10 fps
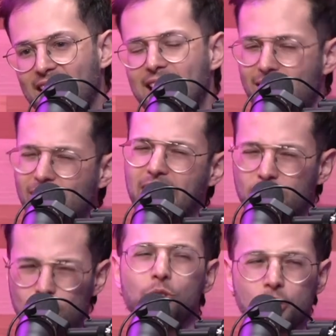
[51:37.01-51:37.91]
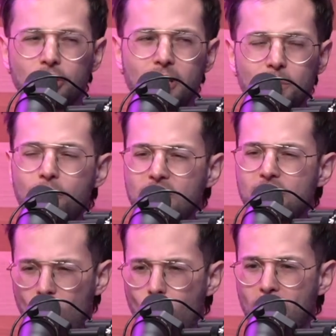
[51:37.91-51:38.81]
And now, like, usually
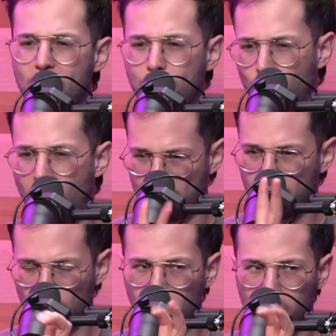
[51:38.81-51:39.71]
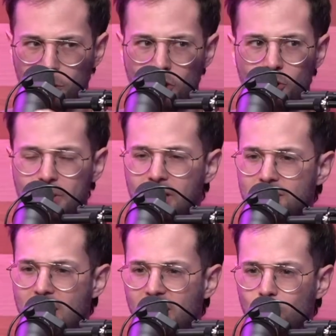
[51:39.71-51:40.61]
movies don't make profit, quote unquote,
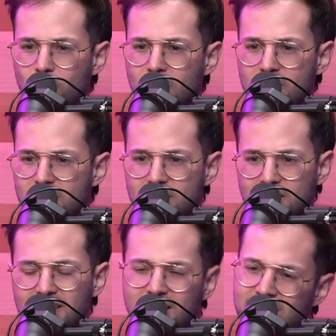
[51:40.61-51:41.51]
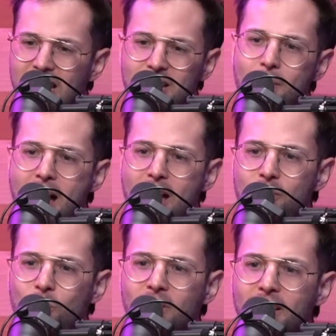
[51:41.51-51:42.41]
because Hollywood does this insane
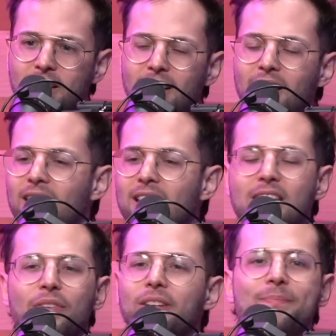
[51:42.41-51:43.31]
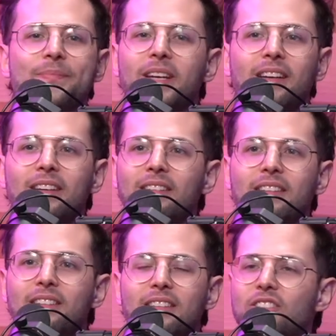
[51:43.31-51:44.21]
math where, like, even
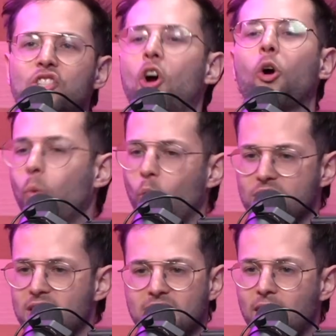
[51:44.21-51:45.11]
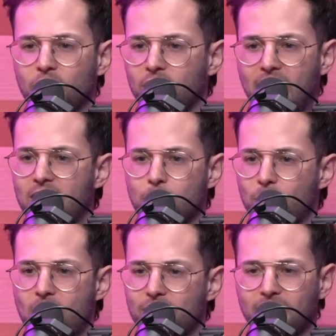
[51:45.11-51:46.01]
Star Wars has never gained a
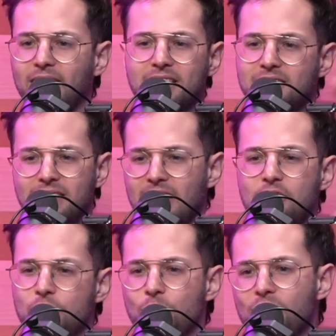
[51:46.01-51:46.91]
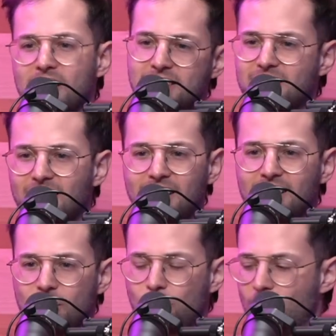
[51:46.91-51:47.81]
profit. Like, they do this
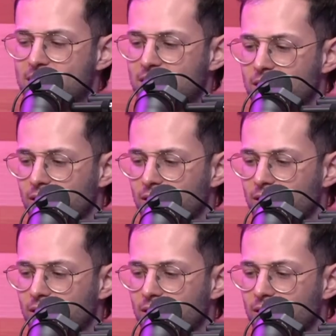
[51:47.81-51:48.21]
crazy